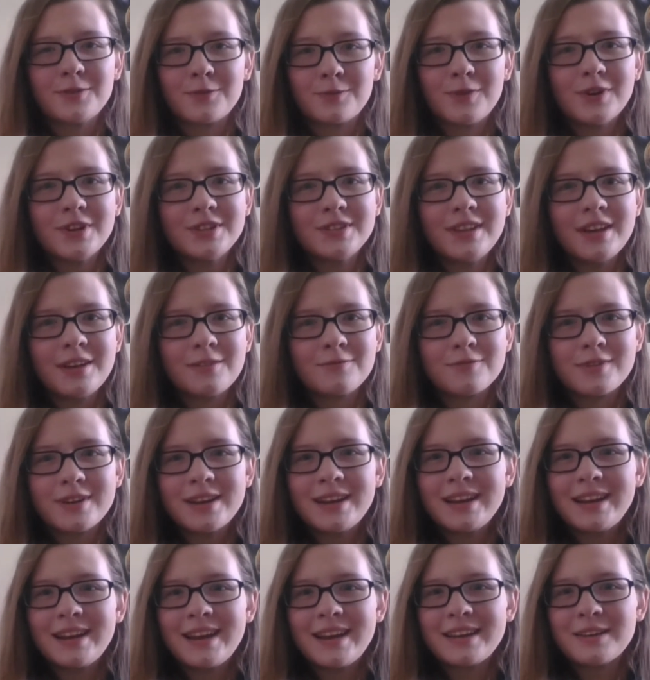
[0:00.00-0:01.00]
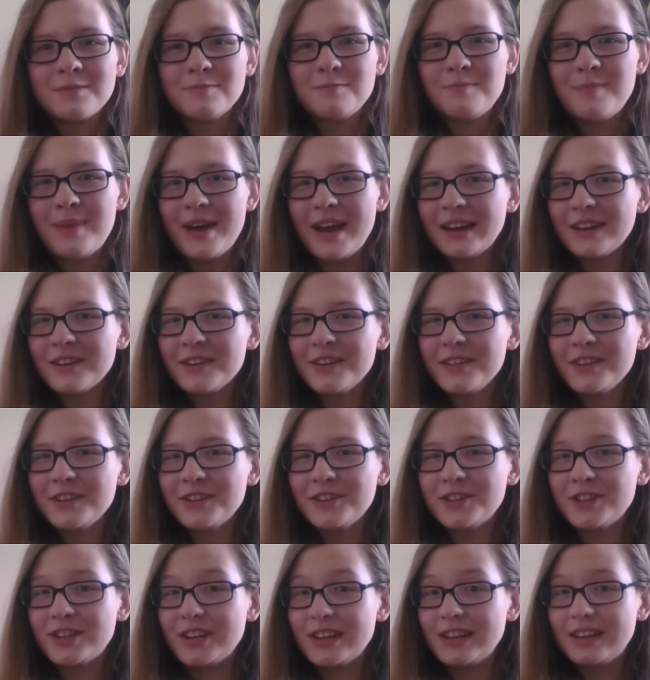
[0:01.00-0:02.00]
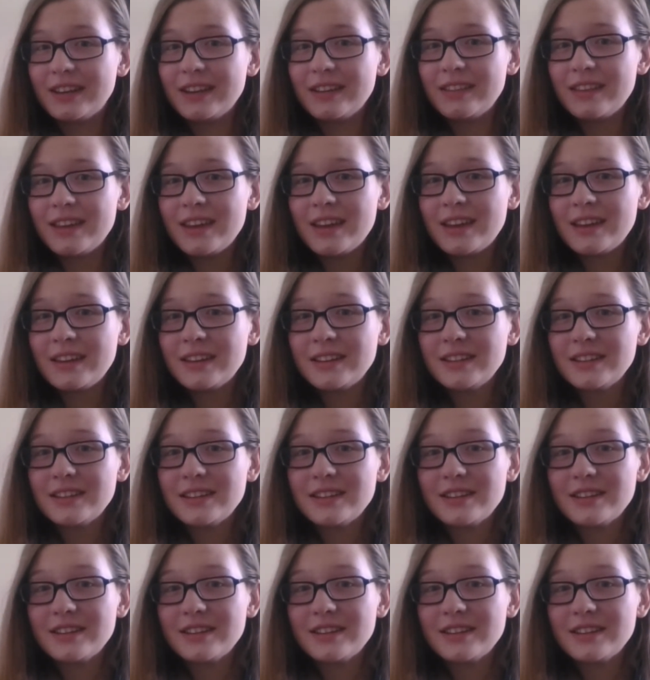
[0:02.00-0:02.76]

was that really like a peck on the cheek in the end?